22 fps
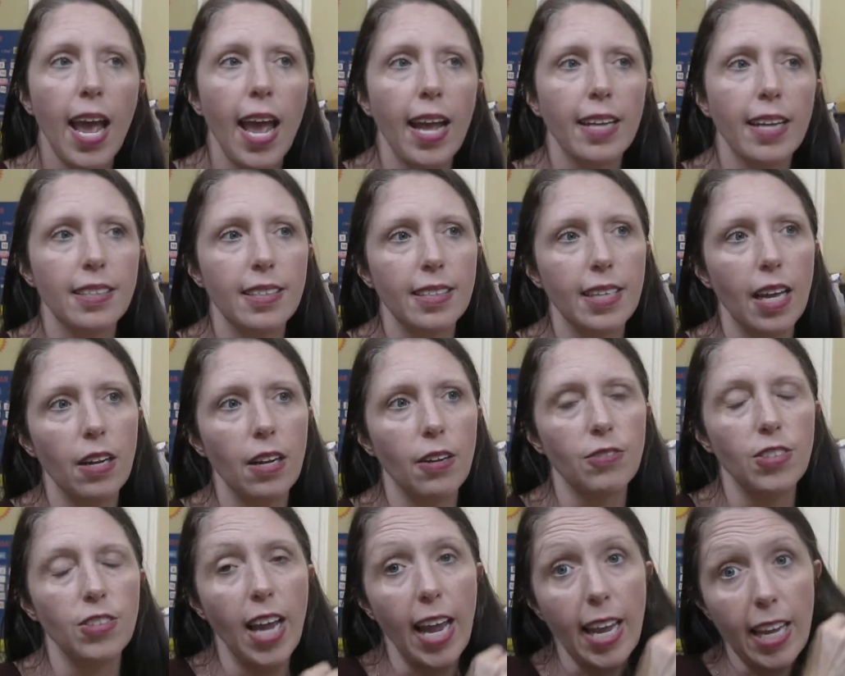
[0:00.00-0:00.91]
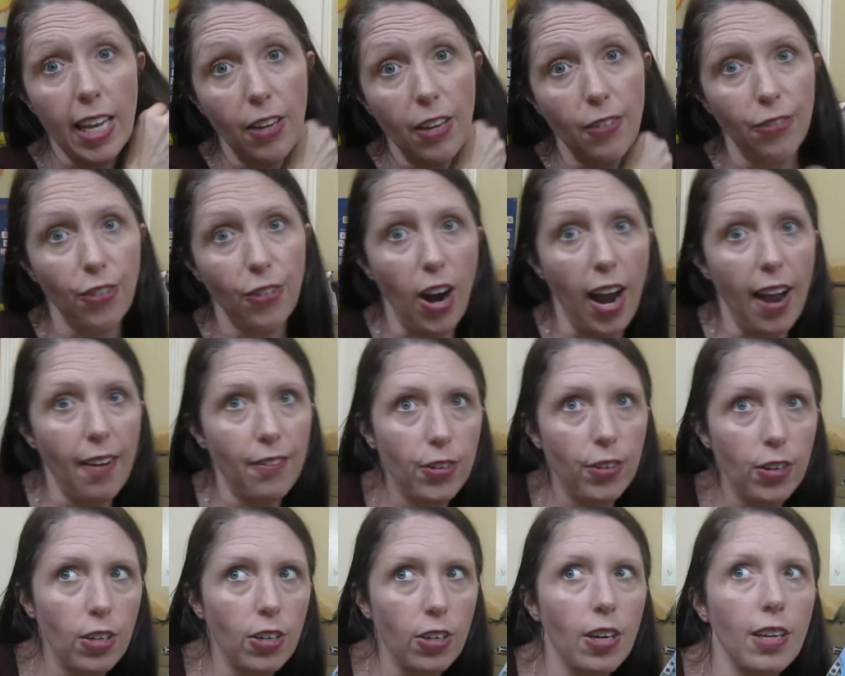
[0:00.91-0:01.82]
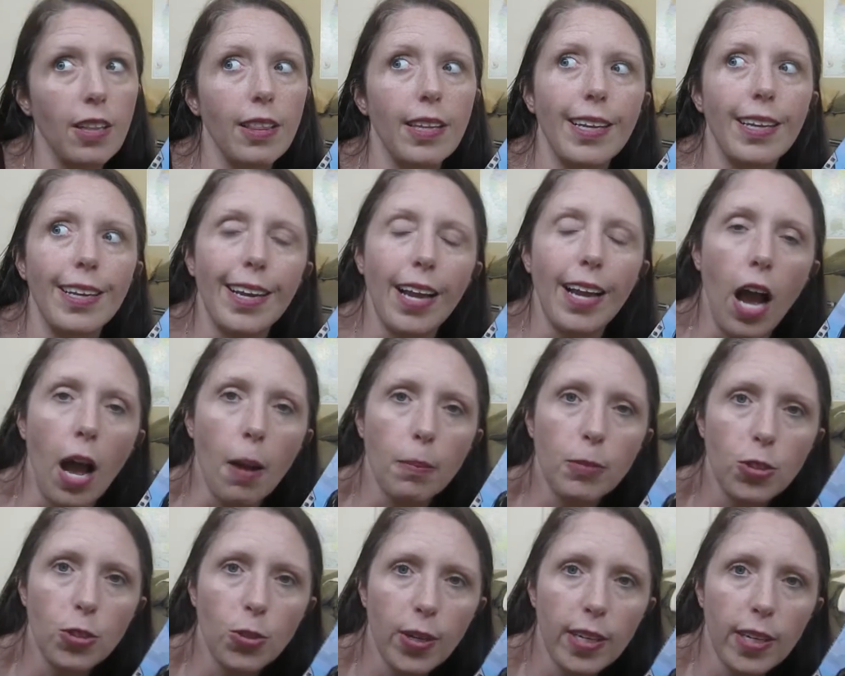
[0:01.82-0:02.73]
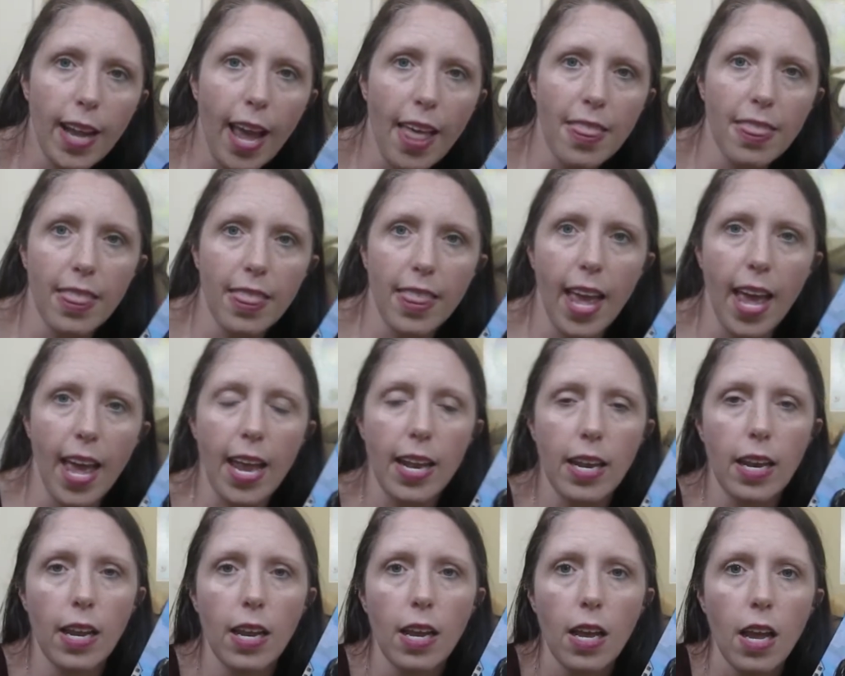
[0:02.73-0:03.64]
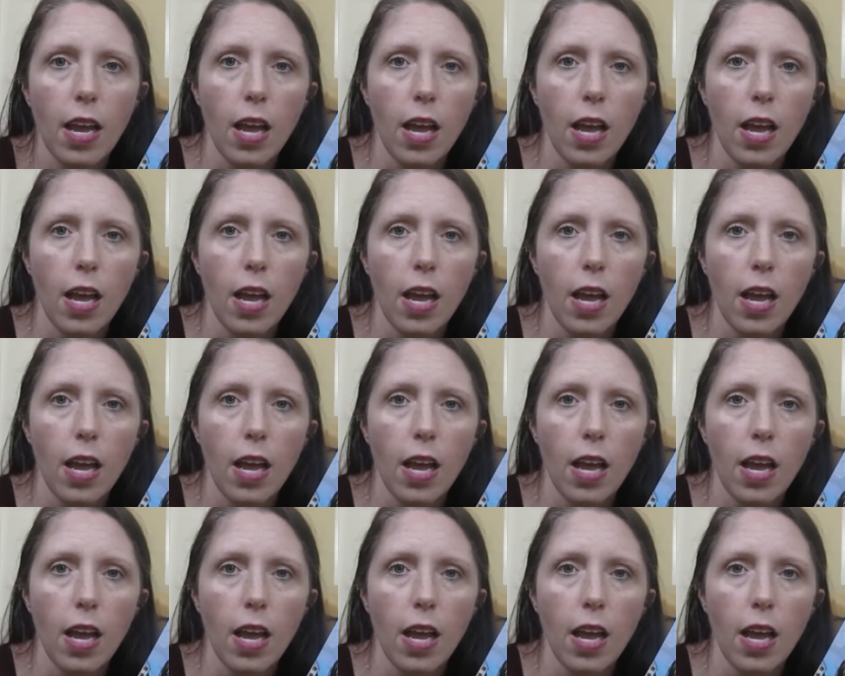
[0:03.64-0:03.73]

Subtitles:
instead of taking forever leading up to it and then